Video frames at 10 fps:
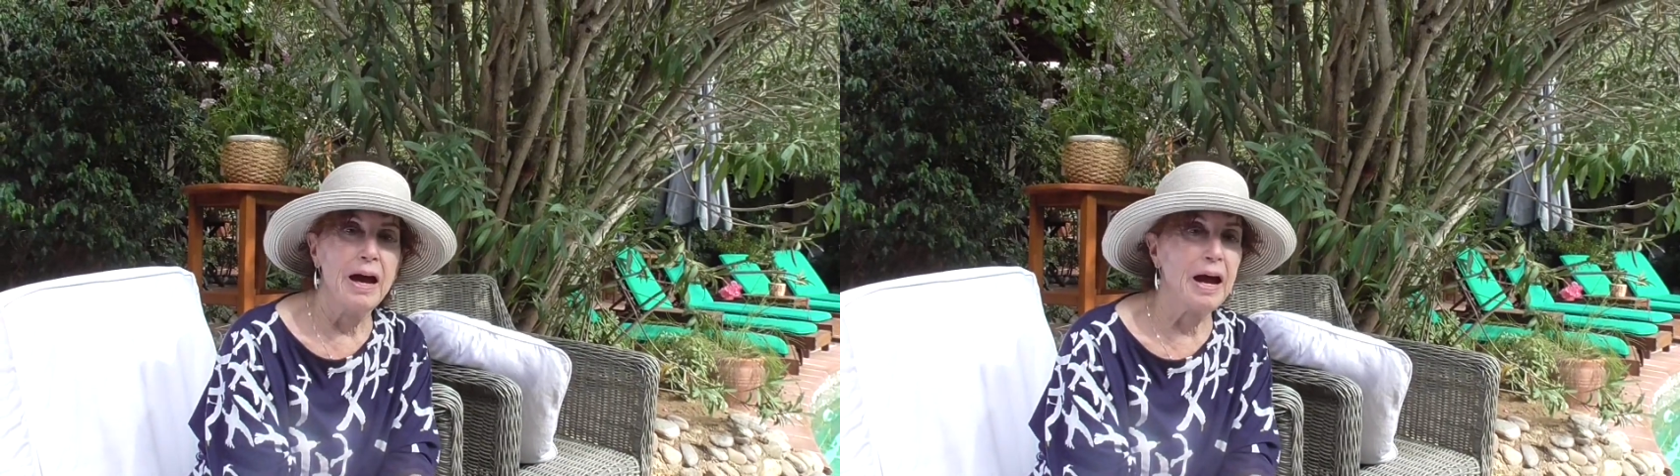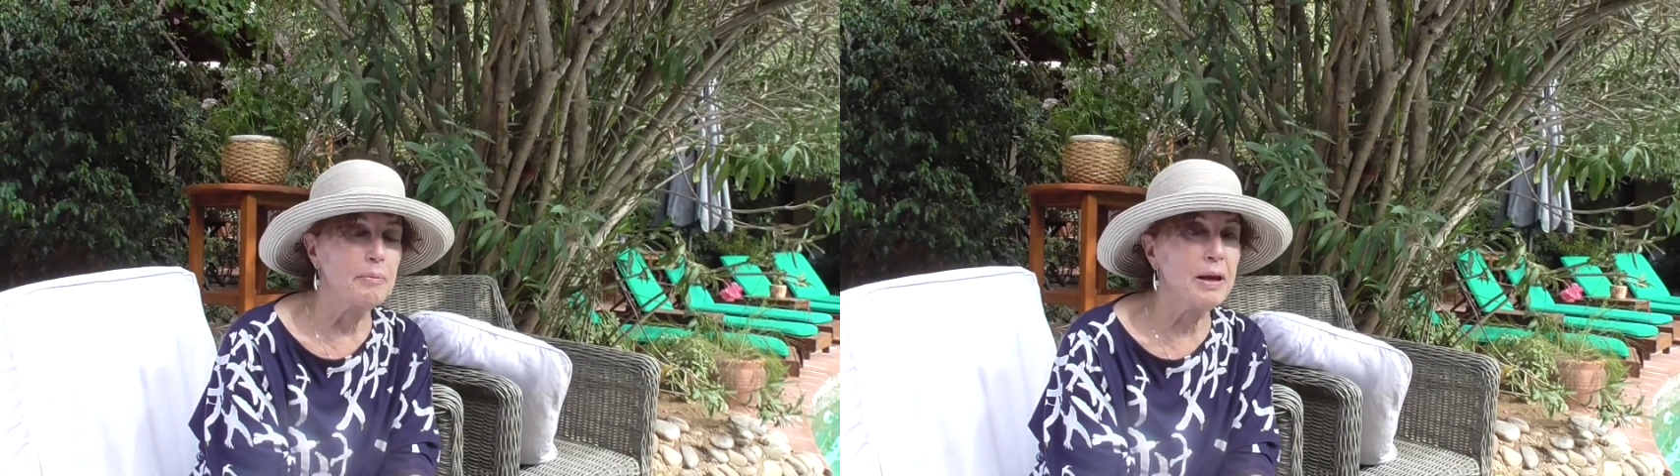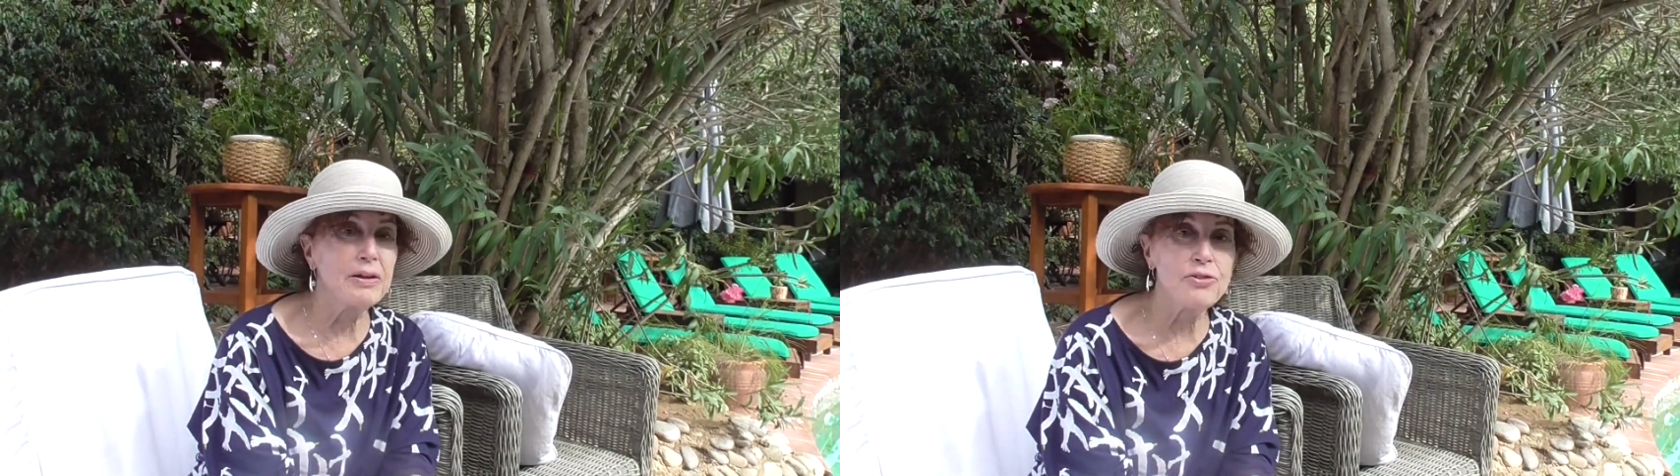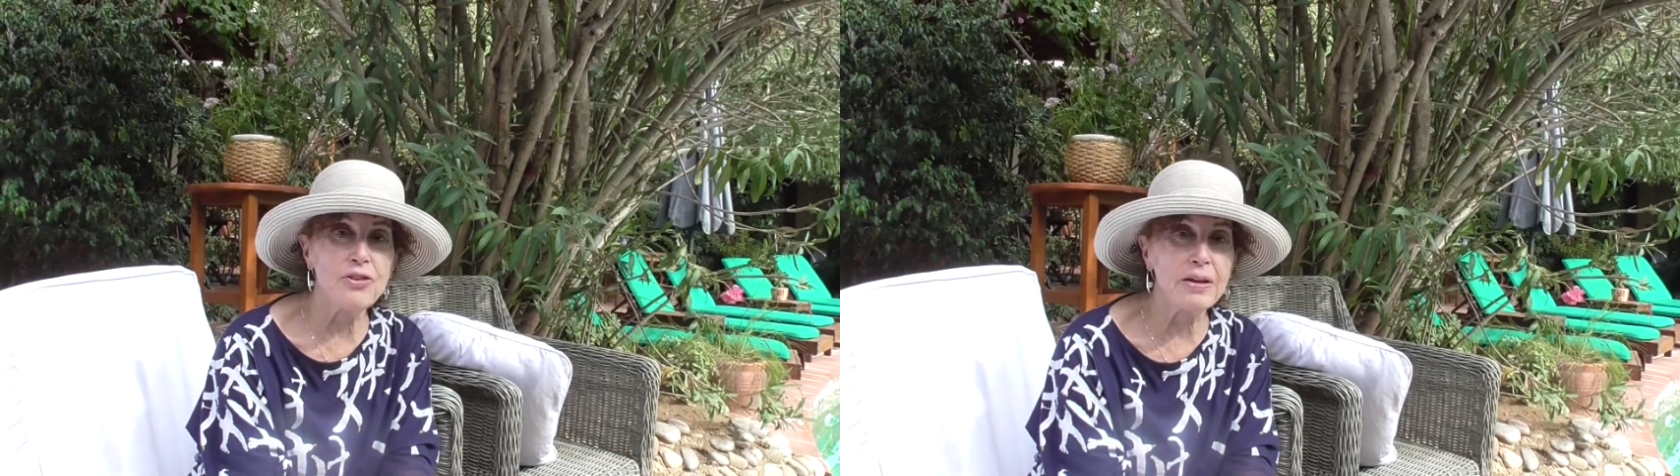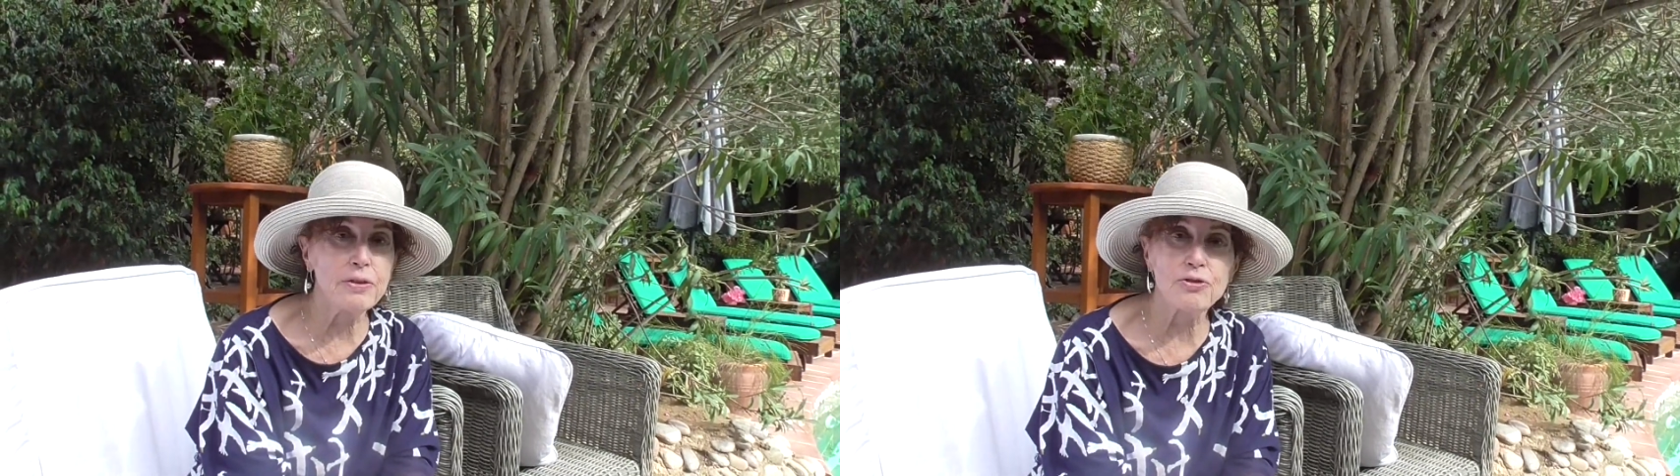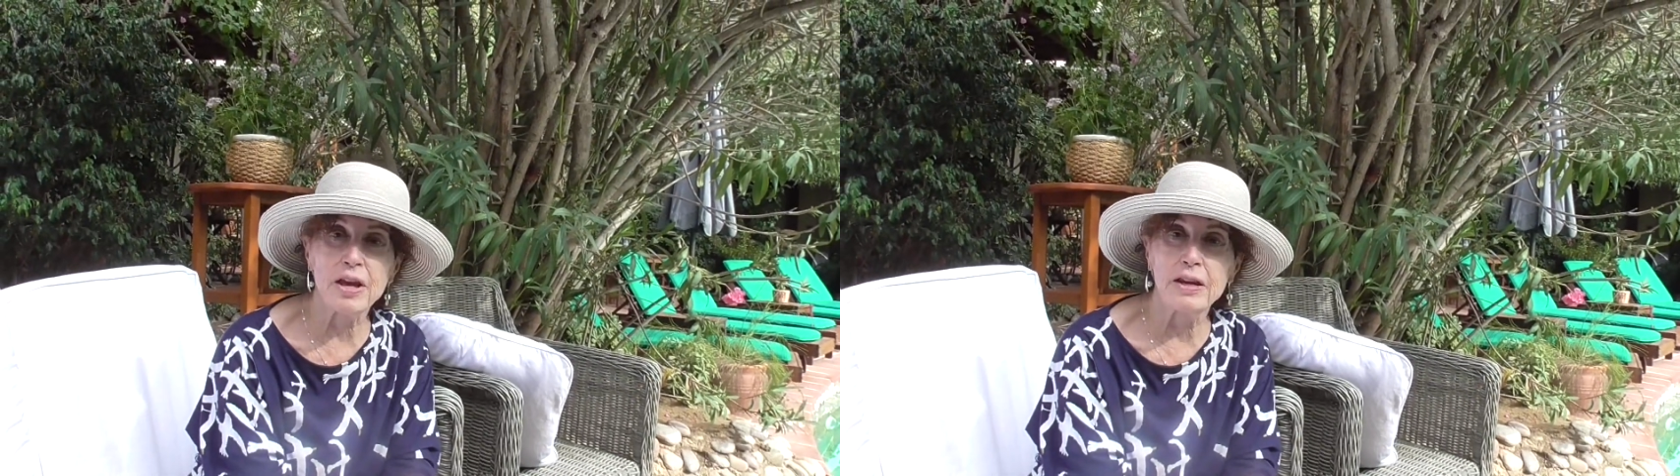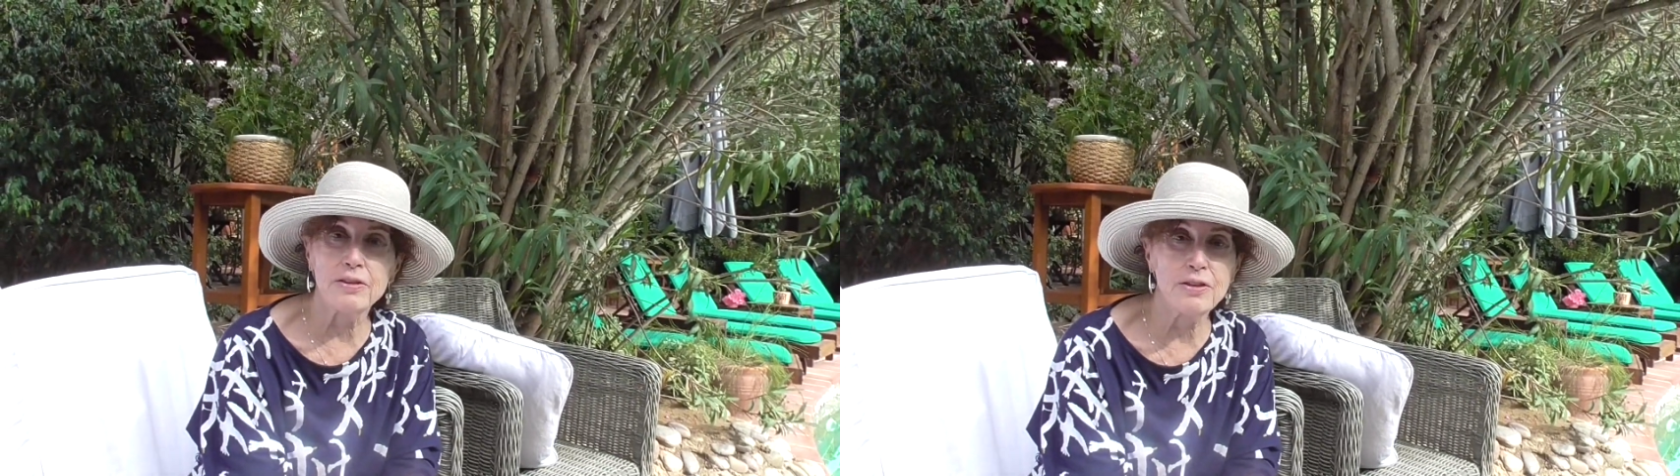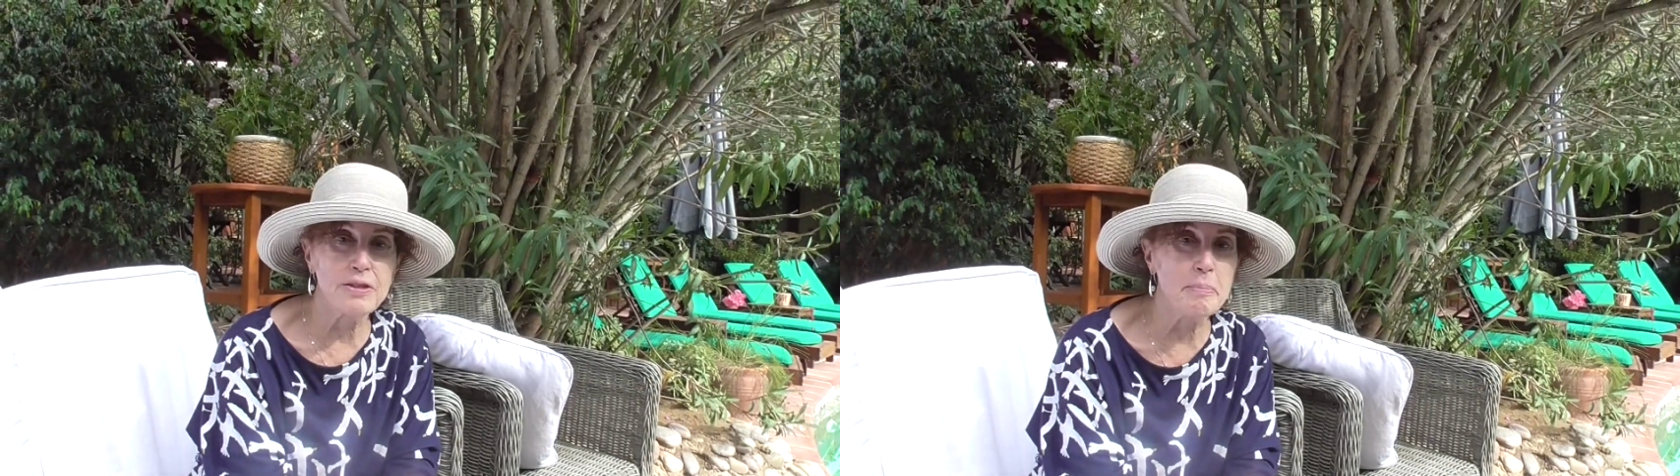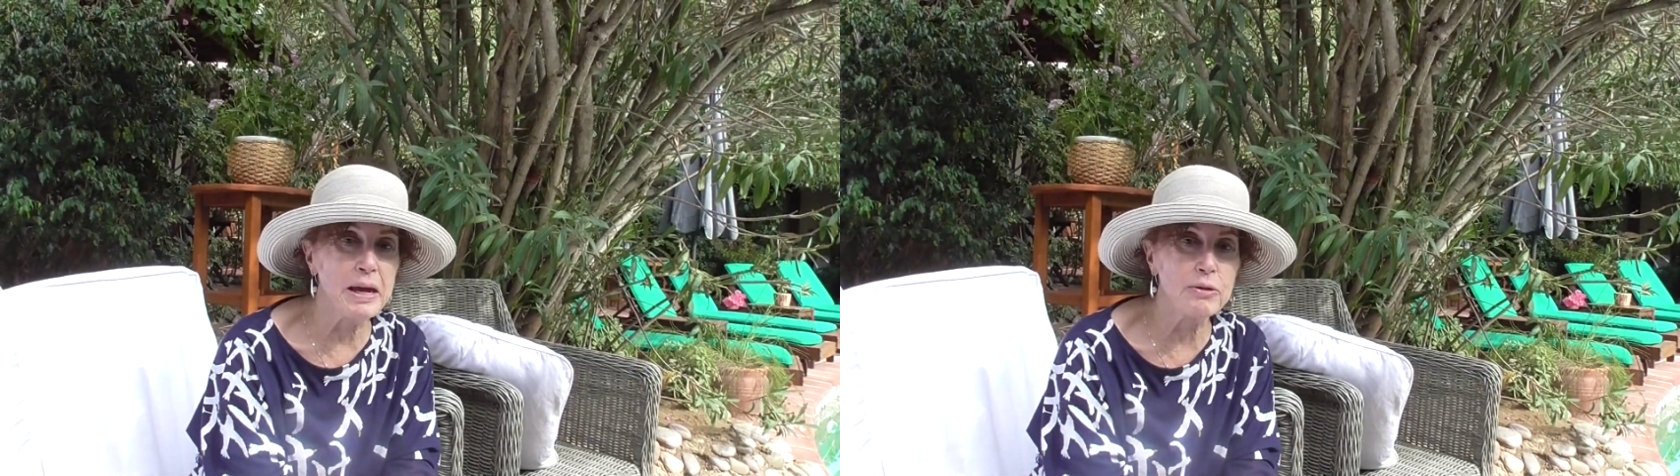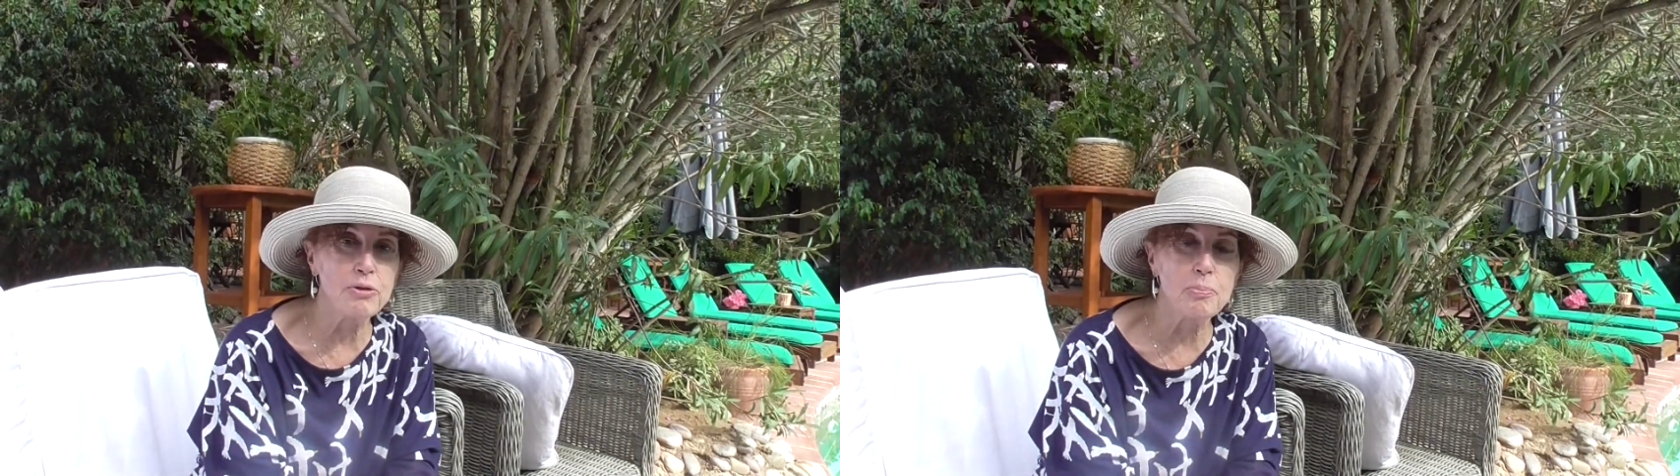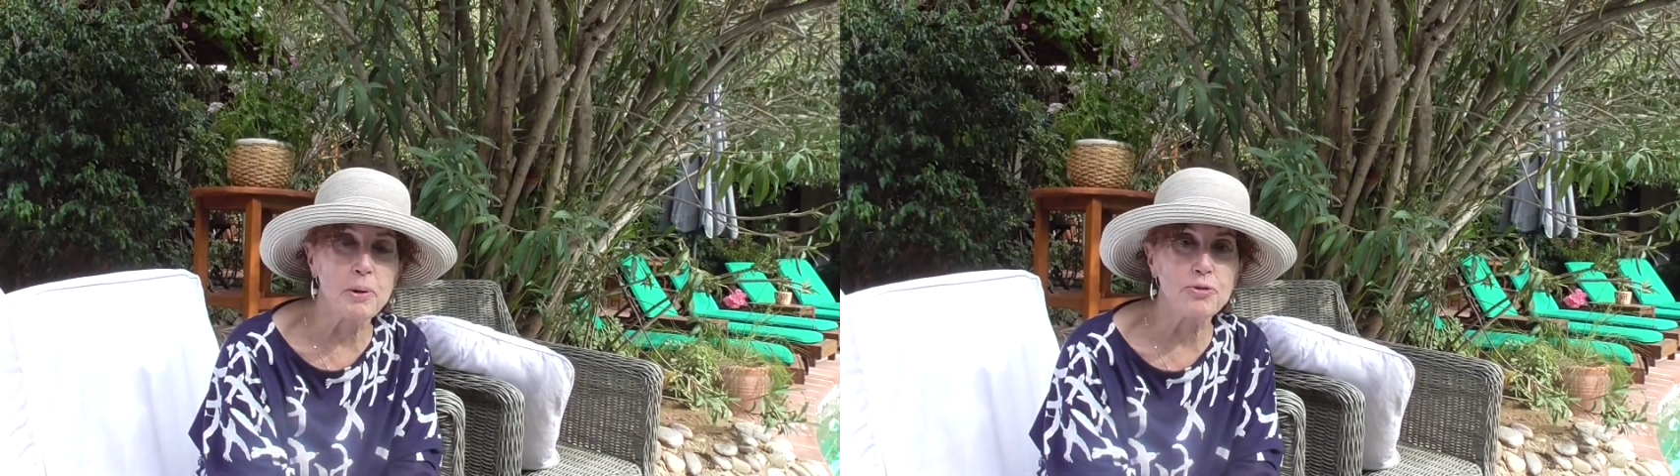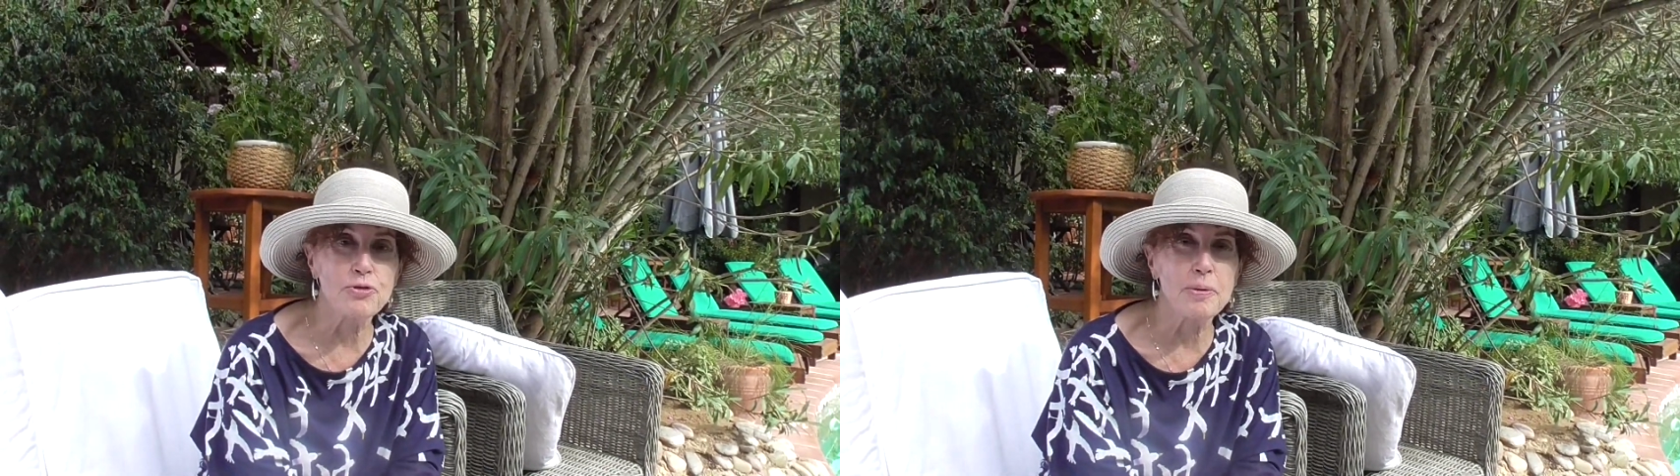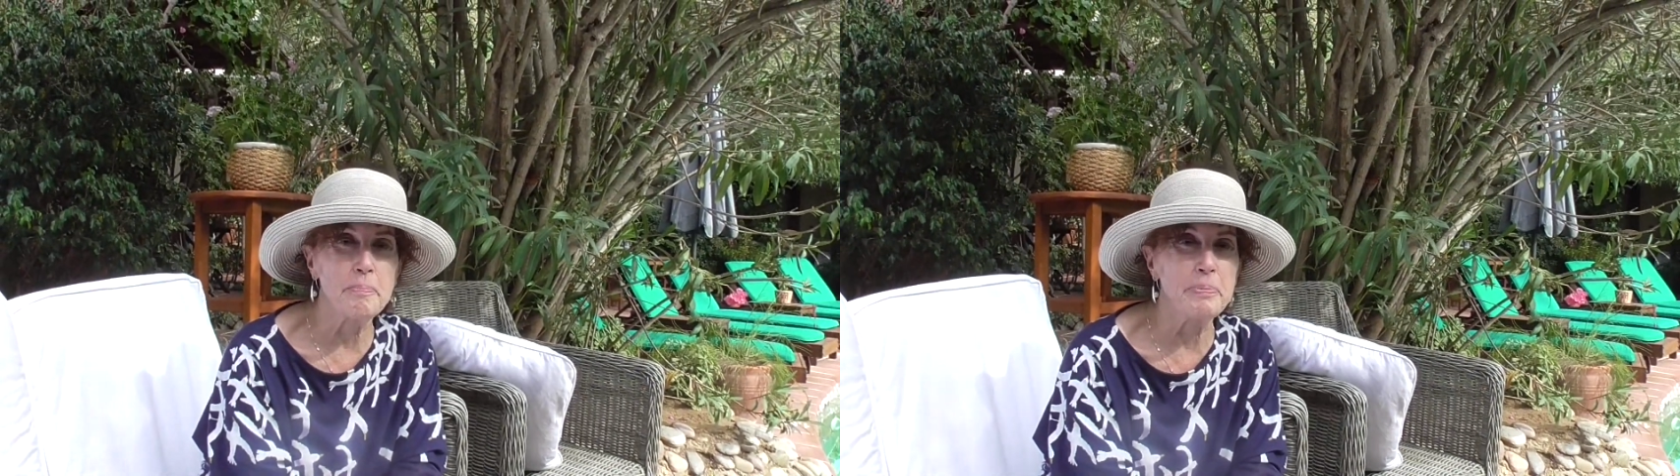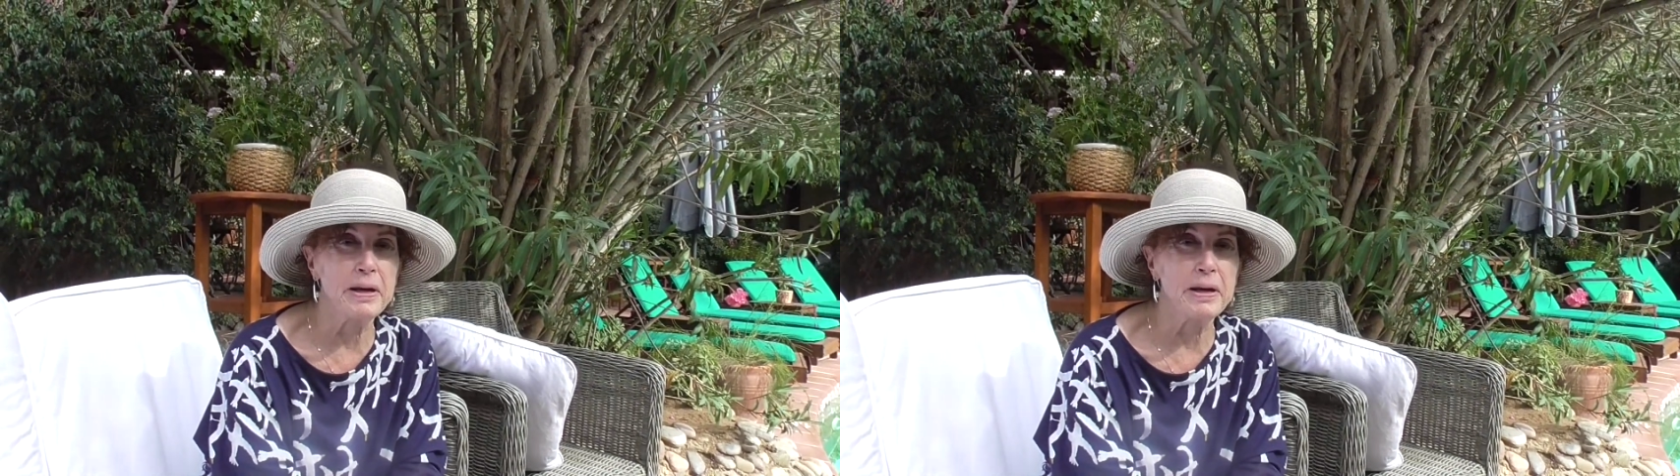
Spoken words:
I'm not saying there's anything the matter with Bodrum,